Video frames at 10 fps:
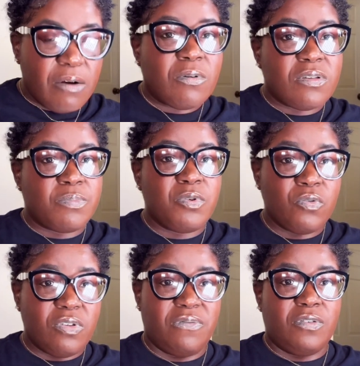was
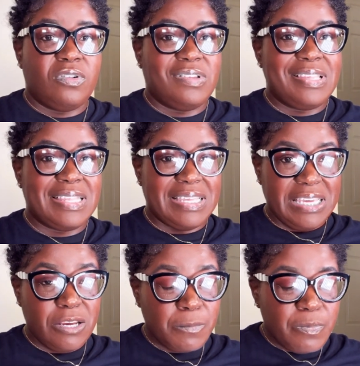beautiful to
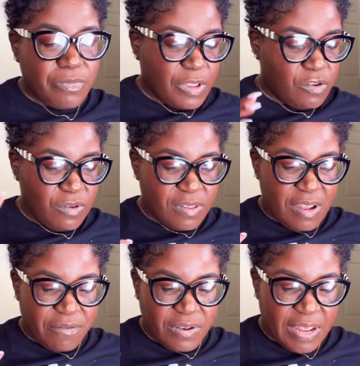see. She was
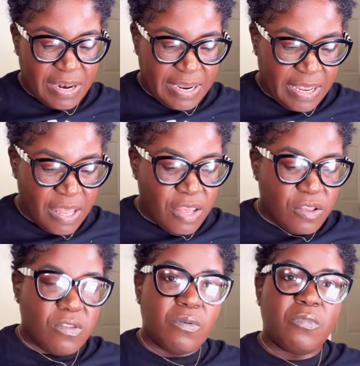definitely
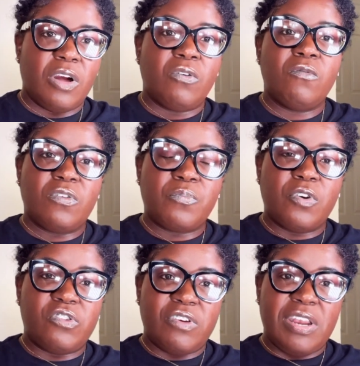someone who was
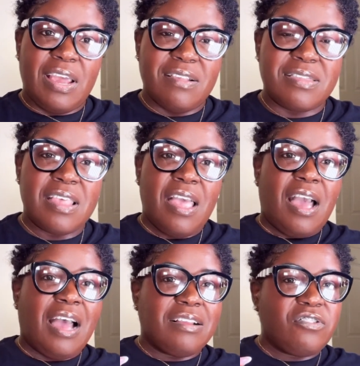portrayed as
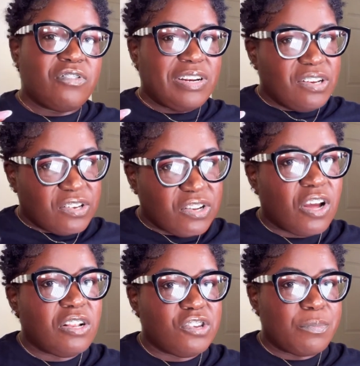a
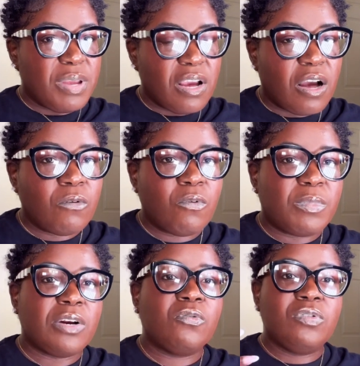traditional Jamaican
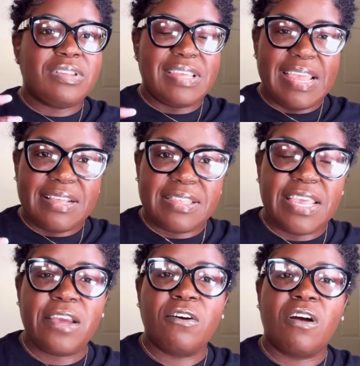woman who takes
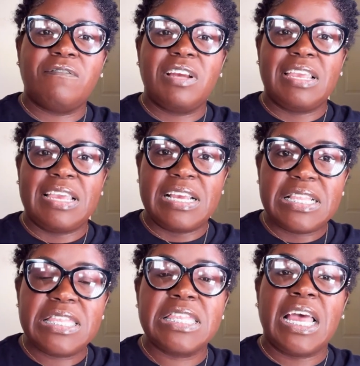care of the
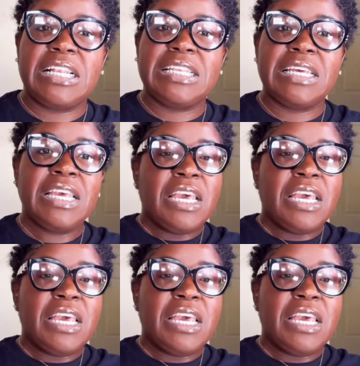kids and